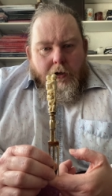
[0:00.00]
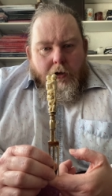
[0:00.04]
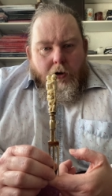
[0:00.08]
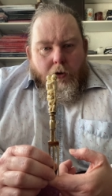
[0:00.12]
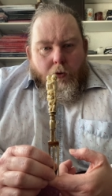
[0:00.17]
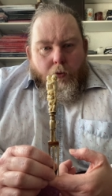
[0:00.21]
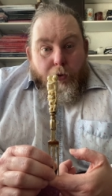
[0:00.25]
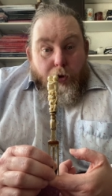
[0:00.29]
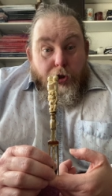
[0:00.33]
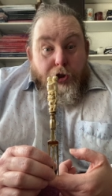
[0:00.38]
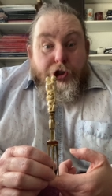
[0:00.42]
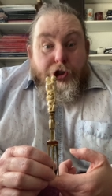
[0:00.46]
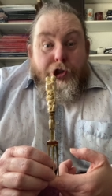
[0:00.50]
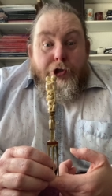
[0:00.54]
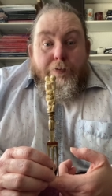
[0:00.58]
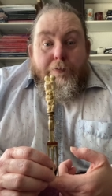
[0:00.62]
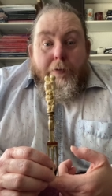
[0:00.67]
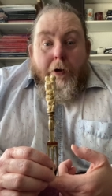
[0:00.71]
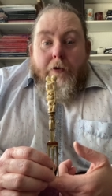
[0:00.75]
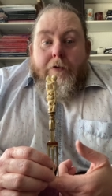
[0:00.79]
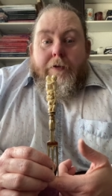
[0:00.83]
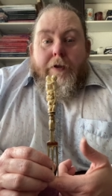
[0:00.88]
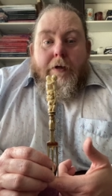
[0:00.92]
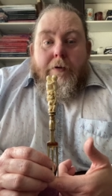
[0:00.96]
Would you
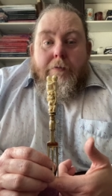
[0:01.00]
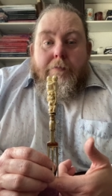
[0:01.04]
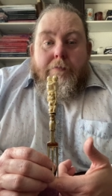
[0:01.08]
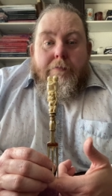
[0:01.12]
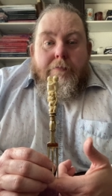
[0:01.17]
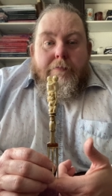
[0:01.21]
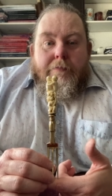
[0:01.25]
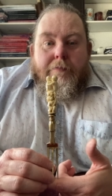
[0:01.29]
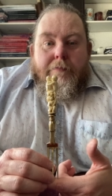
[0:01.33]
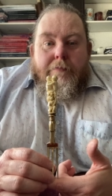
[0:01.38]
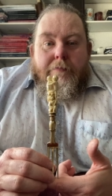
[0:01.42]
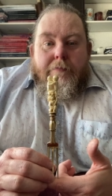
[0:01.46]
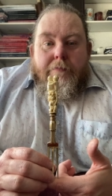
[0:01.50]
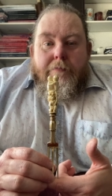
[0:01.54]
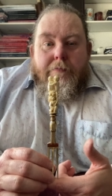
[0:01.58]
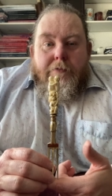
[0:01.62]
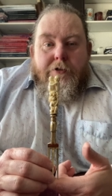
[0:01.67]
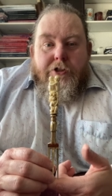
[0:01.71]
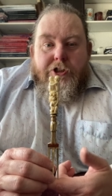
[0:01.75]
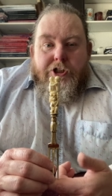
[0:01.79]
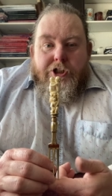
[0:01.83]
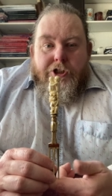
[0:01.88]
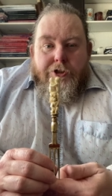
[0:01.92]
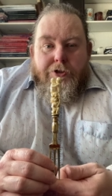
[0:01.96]
bother
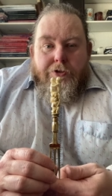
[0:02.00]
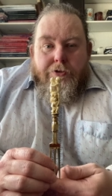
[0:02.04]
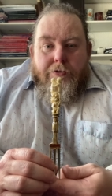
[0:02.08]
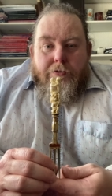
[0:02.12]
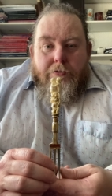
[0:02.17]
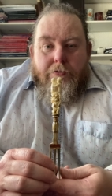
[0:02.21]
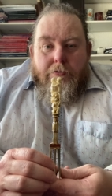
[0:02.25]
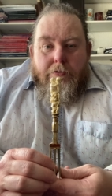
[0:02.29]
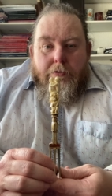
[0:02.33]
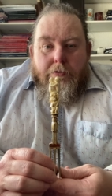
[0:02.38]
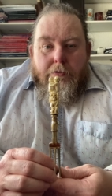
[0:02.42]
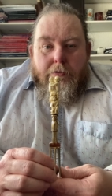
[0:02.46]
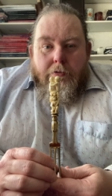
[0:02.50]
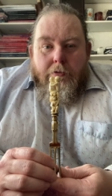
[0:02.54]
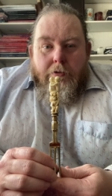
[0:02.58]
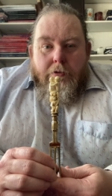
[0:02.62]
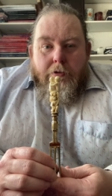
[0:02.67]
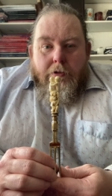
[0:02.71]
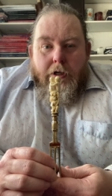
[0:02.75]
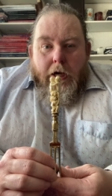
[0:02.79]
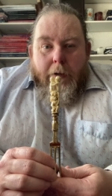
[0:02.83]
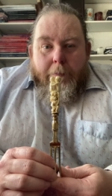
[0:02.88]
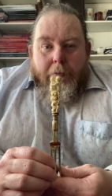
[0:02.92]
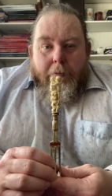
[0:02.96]
to
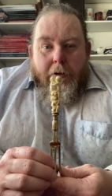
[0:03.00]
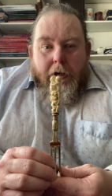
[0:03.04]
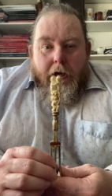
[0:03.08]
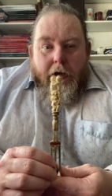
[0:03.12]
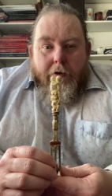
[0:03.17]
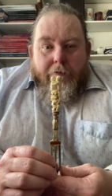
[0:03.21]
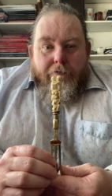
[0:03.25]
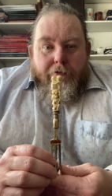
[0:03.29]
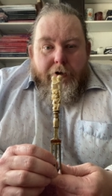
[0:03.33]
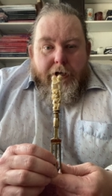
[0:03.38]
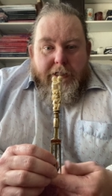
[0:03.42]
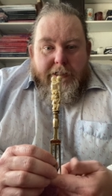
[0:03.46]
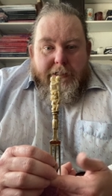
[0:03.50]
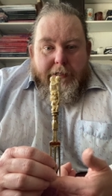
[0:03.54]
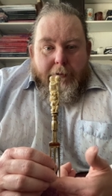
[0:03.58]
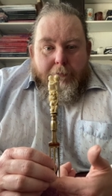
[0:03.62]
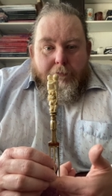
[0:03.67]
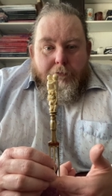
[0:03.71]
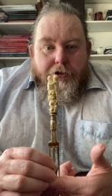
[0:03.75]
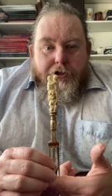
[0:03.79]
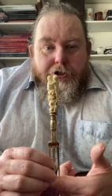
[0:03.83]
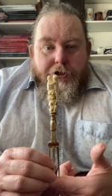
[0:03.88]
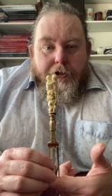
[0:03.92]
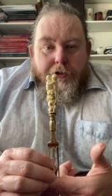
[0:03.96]
apply for an
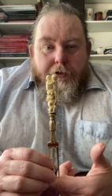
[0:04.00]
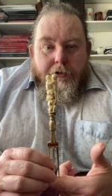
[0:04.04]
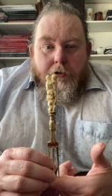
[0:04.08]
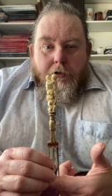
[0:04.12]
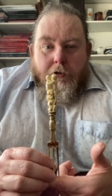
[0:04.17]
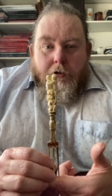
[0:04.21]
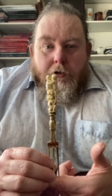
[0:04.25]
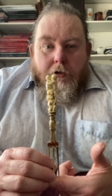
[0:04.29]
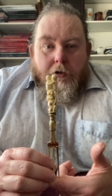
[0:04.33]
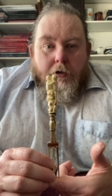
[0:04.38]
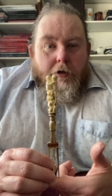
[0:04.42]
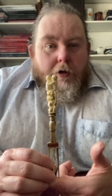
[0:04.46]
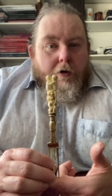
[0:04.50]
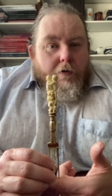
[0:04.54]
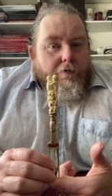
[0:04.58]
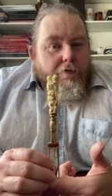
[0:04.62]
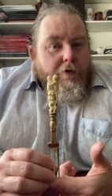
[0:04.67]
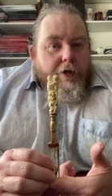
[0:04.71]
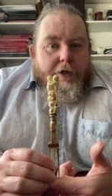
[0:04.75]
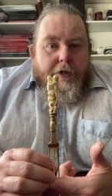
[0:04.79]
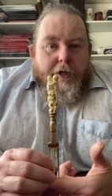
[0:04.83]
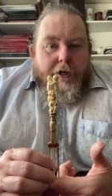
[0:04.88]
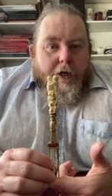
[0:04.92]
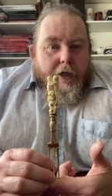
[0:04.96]
exemption for
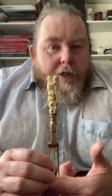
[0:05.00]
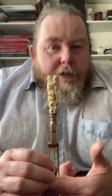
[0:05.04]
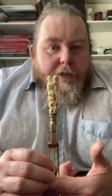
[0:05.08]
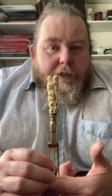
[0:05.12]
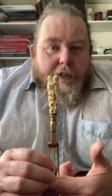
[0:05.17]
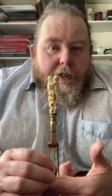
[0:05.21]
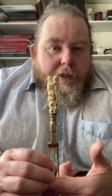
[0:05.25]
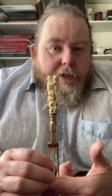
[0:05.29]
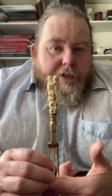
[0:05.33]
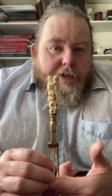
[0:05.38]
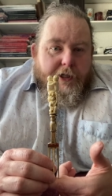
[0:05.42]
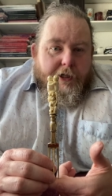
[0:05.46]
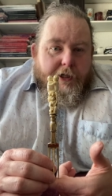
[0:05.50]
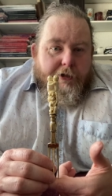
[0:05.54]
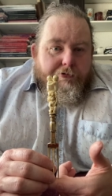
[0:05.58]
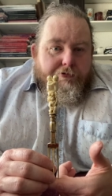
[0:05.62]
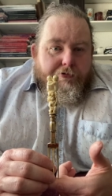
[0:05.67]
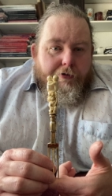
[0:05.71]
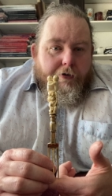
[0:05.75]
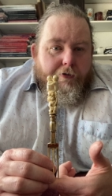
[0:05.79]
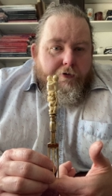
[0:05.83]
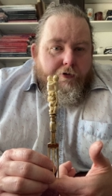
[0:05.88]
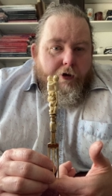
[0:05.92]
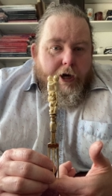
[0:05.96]
a 19th
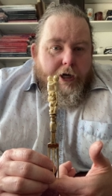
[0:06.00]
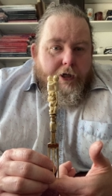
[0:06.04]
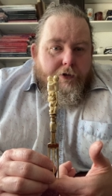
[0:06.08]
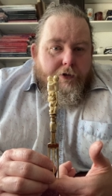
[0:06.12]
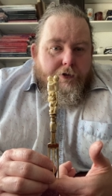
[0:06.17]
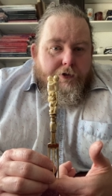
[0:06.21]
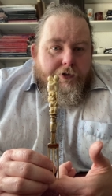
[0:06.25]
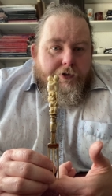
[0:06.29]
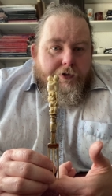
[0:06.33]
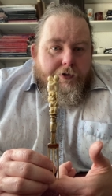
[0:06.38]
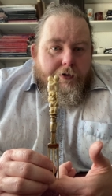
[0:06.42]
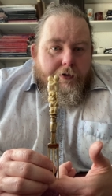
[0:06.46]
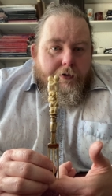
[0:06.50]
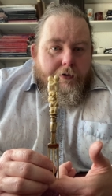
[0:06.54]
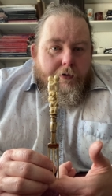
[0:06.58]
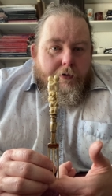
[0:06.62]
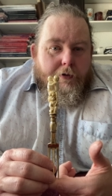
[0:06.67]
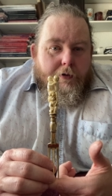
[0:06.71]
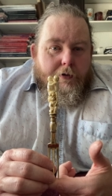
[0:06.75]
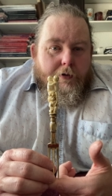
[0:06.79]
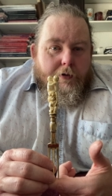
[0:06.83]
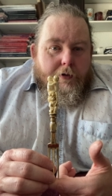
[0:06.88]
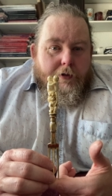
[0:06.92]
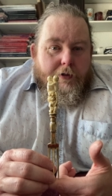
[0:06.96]
century French
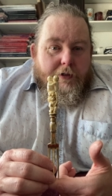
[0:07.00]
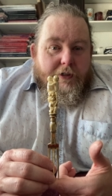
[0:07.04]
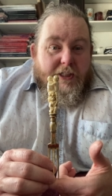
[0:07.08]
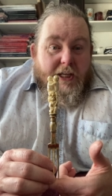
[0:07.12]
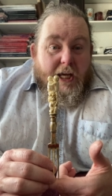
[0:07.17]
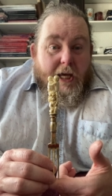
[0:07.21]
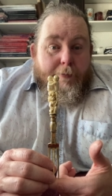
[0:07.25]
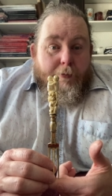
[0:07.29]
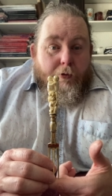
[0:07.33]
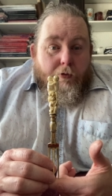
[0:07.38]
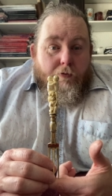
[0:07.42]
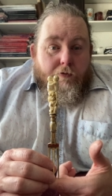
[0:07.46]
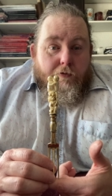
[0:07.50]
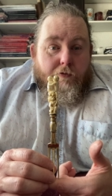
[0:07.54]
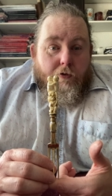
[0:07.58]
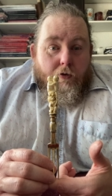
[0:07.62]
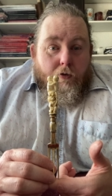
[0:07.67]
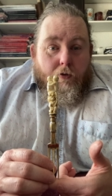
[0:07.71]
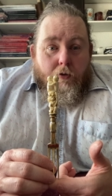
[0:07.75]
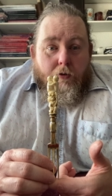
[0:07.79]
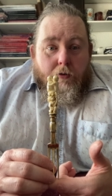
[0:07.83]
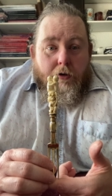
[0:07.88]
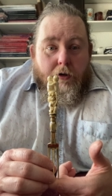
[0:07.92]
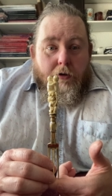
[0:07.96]
table
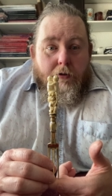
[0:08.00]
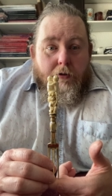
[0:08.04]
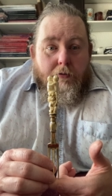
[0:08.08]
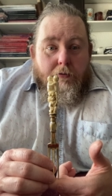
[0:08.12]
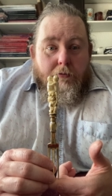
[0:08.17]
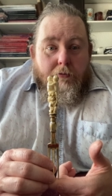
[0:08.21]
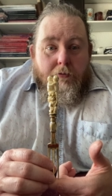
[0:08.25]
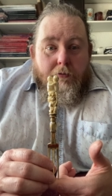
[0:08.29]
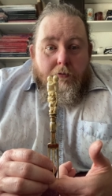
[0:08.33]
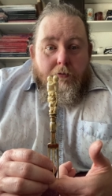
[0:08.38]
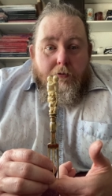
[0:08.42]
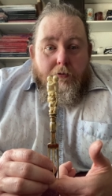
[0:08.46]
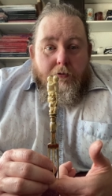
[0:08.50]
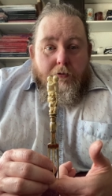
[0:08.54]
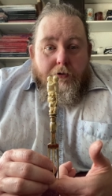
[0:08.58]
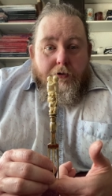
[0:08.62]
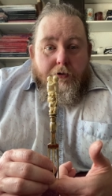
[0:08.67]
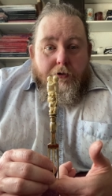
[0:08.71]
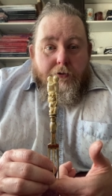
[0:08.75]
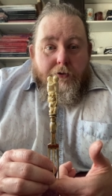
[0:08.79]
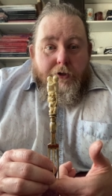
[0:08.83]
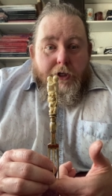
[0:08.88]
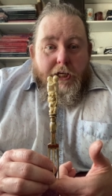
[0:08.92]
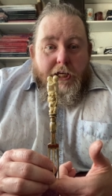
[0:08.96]
fork?
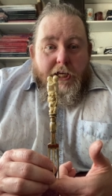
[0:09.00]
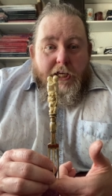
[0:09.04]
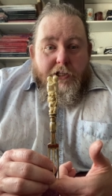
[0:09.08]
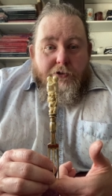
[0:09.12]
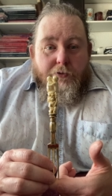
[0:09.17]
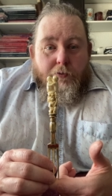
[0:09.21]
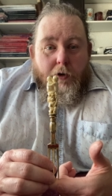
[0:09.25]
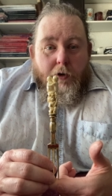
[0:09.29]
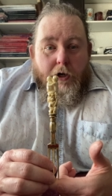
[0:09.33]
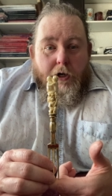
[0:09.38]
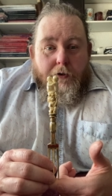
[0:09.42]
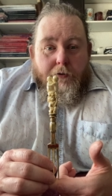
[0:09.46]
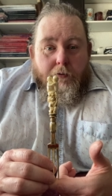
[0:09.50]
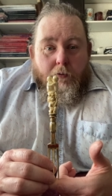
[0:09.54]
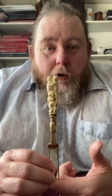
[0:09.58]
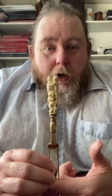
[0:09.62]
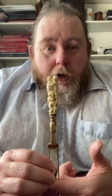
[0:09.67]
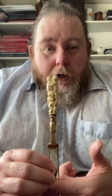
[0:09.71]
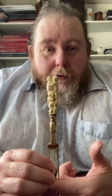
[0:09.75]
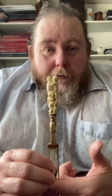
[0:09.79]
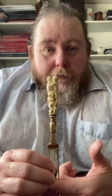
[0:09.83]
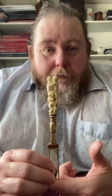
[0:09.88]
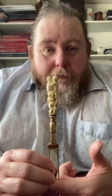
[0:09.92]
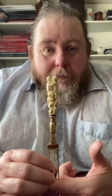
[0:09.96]
Do you think it's
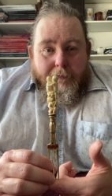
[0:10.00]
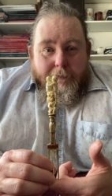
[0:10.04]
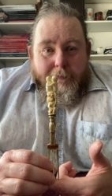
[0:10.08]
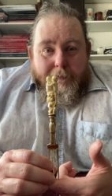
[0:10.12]
worthwhile?